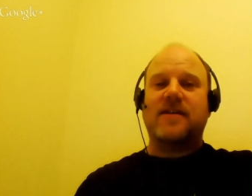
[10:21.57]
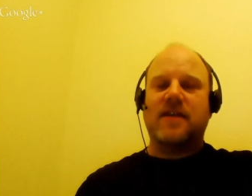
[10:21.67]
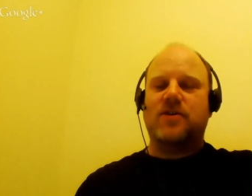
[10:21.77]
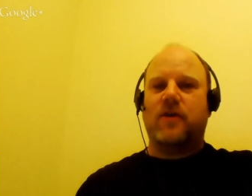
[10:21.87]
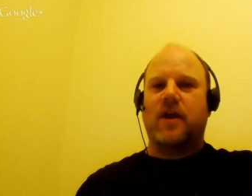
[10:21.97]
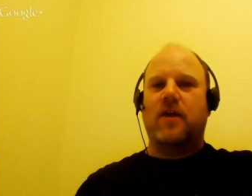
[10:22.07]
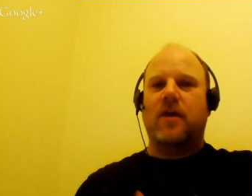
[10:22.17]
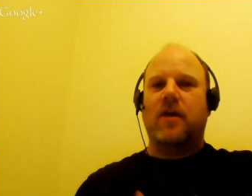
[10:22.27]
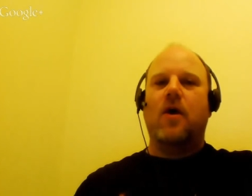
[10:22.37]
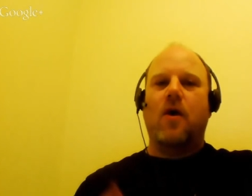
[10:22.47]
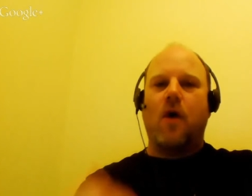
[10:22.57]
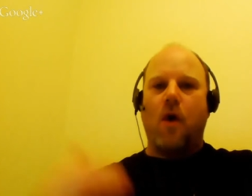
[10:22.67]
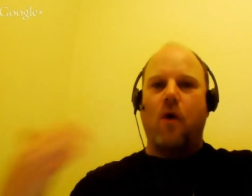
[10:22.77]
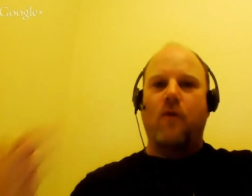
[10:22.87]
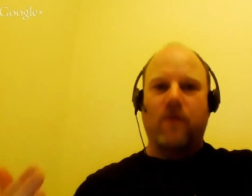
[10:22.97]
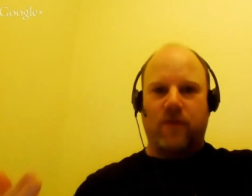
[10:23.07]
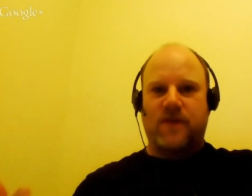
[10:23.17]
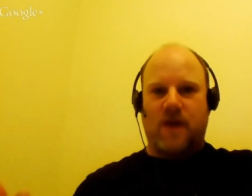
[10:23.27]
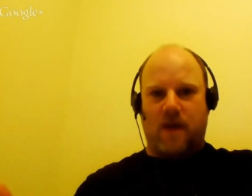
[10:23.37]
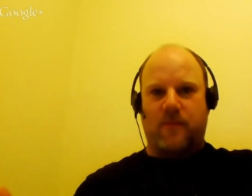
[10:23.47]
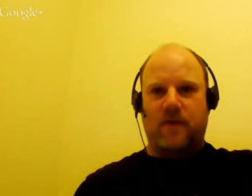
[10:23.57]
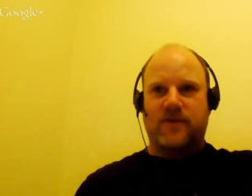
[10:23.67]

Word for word: Centurion over the top.